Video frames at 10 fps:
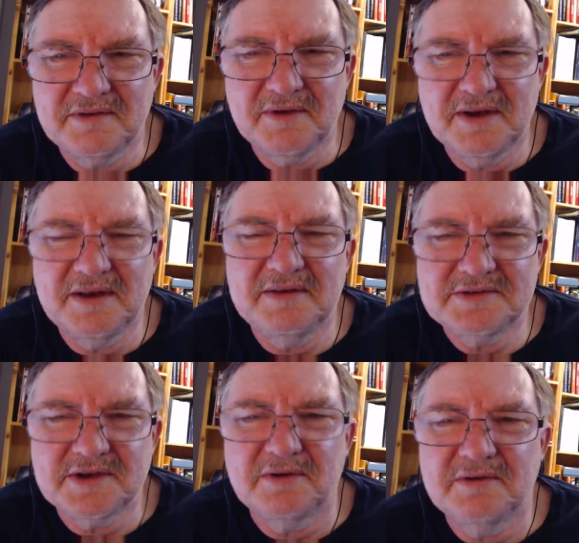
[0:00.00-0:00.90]
it really
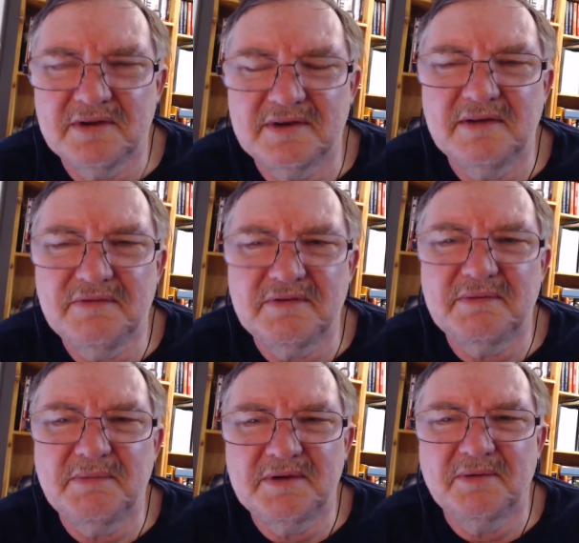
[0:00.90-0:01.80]
shows the
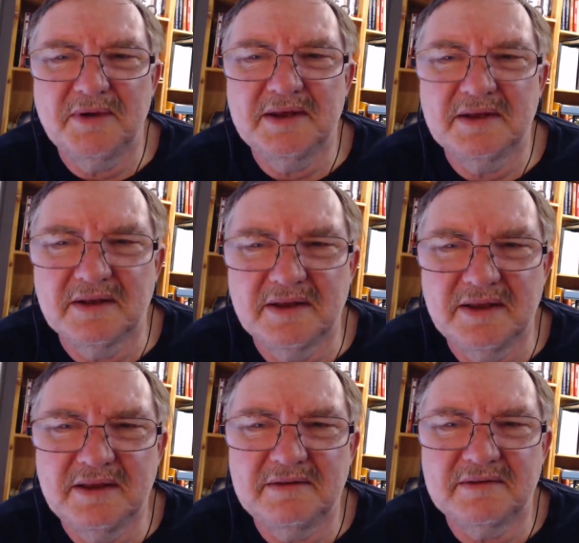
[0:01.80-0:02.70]
difference between the
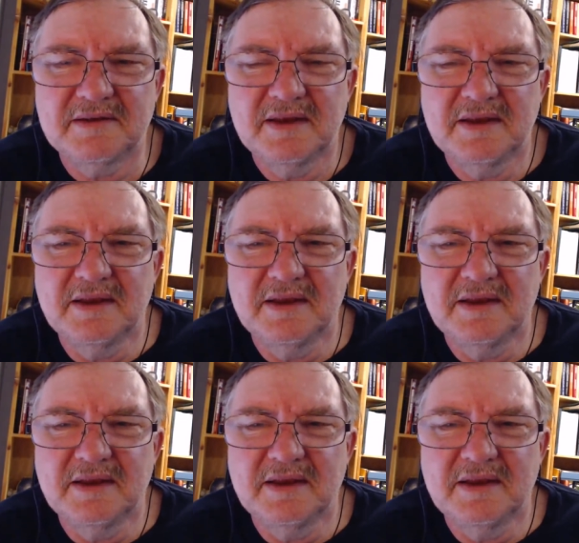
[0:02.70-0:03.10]
leagues